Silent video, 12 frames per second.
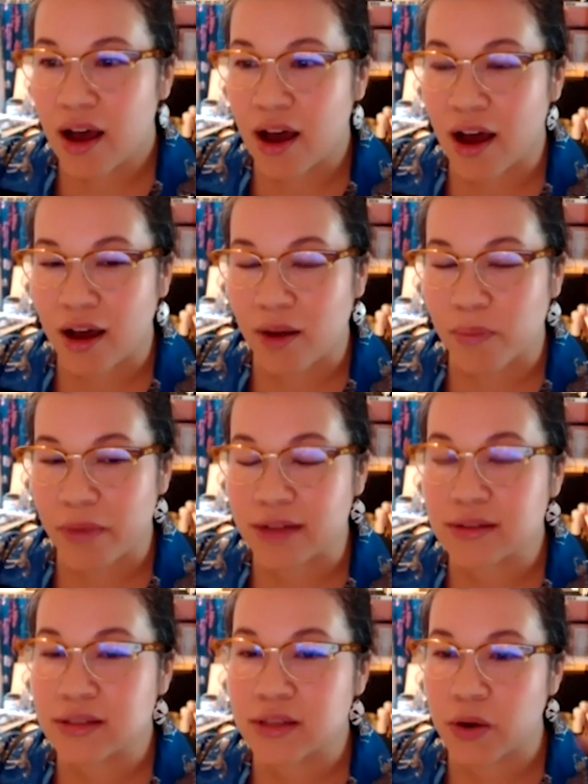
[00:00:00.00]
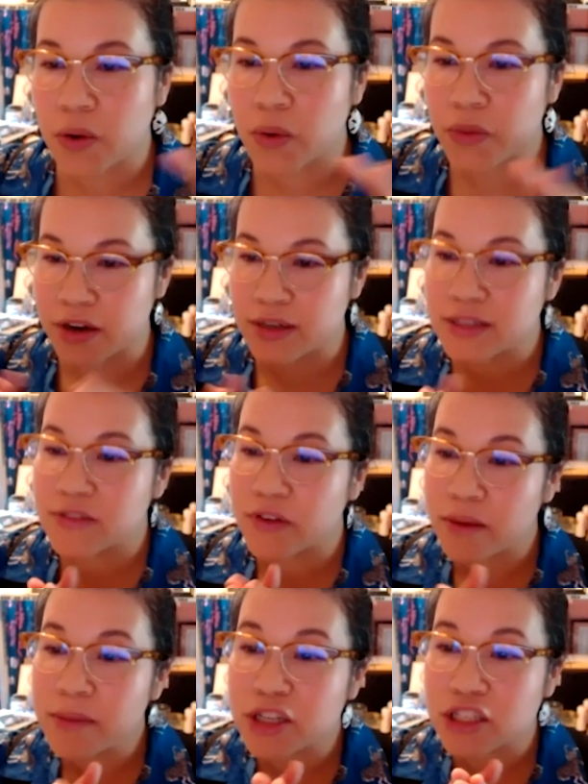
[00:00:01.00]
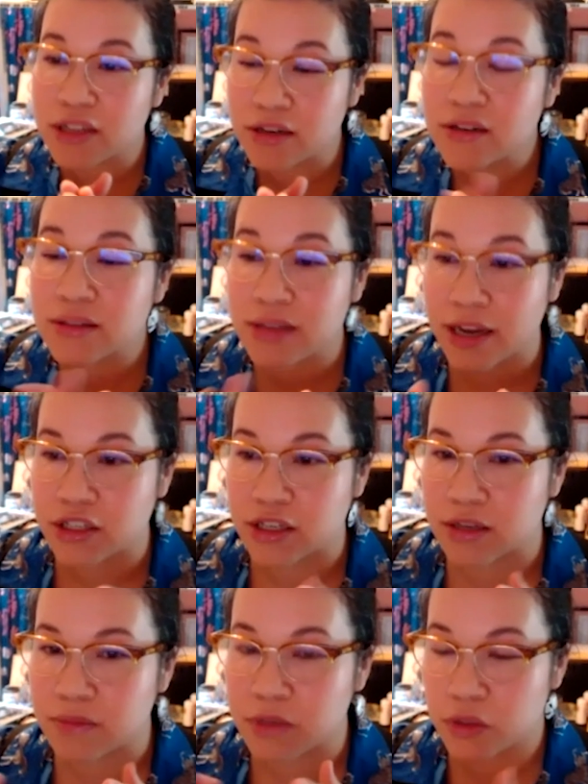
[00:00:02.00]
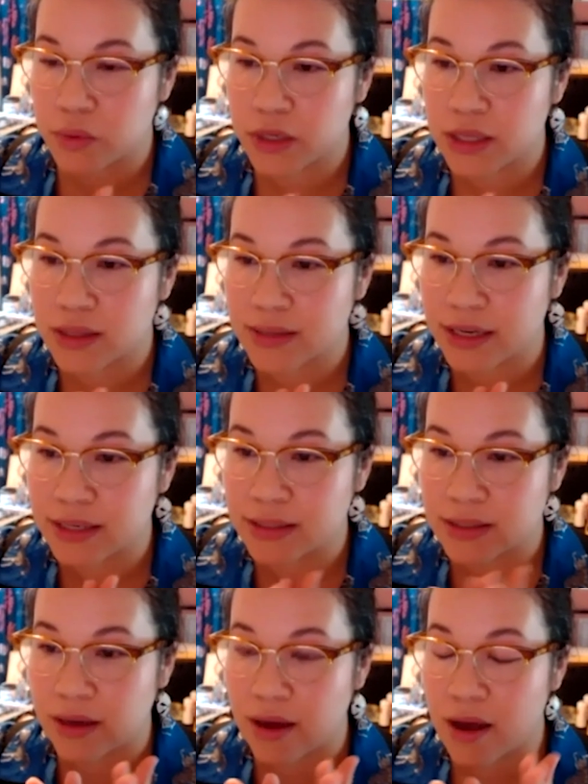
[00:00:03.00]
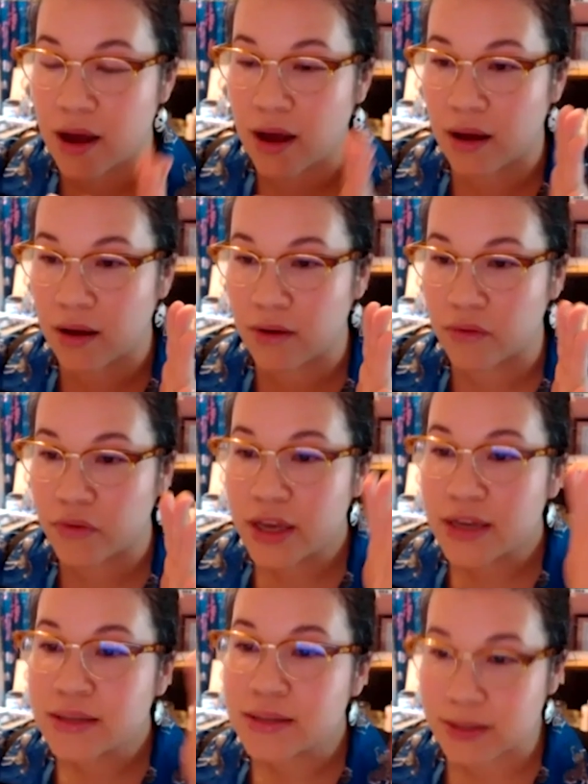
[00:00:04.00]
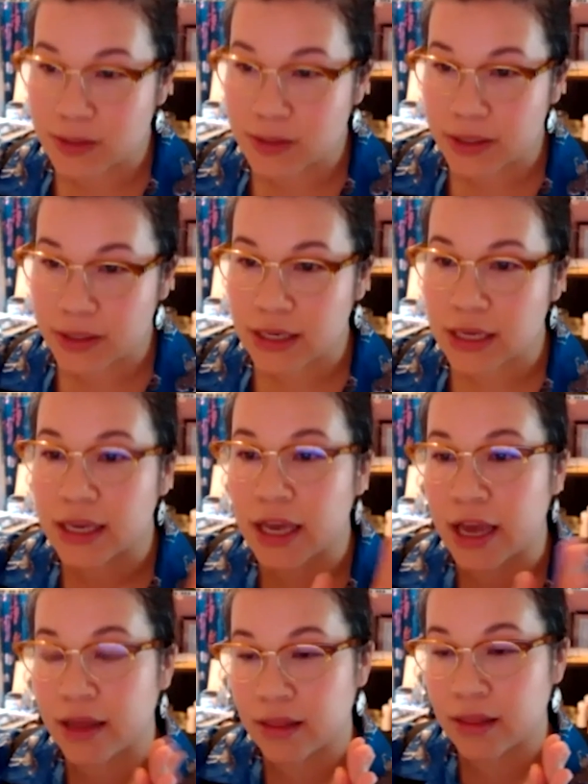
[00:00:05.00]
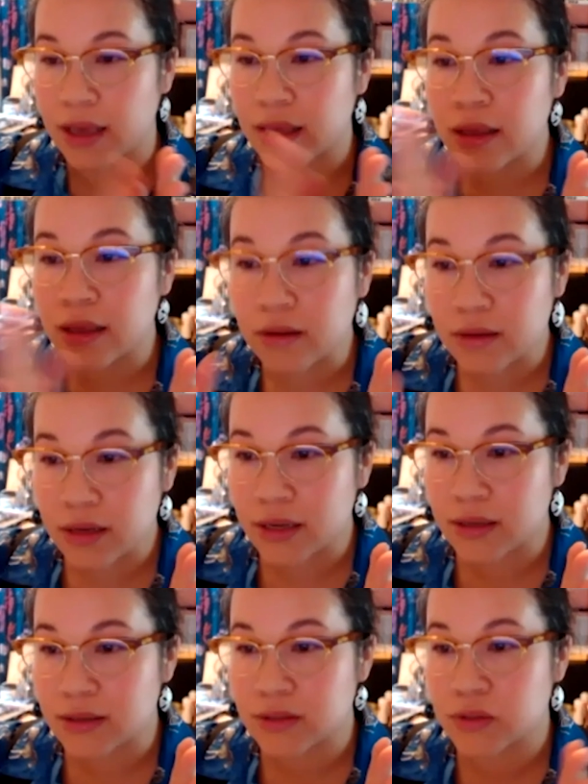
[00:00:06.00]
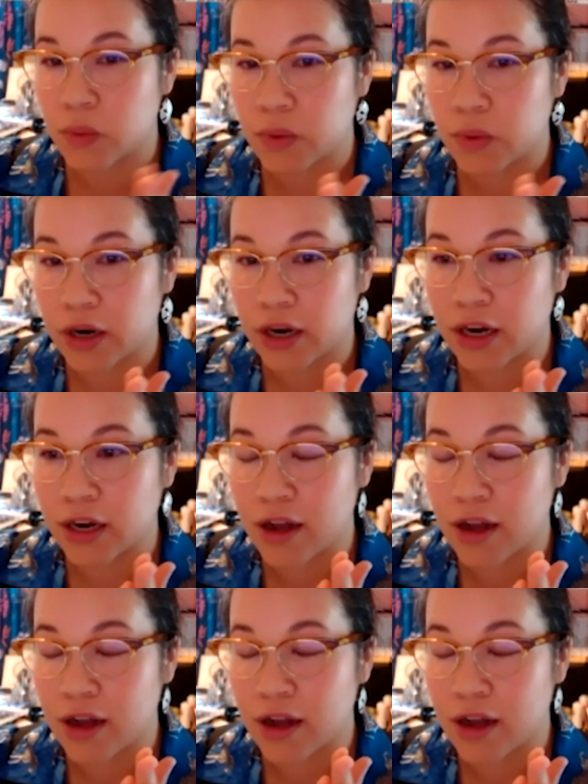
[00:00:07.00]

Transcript: And so there is very much an intersection between this idea of disability and like illness or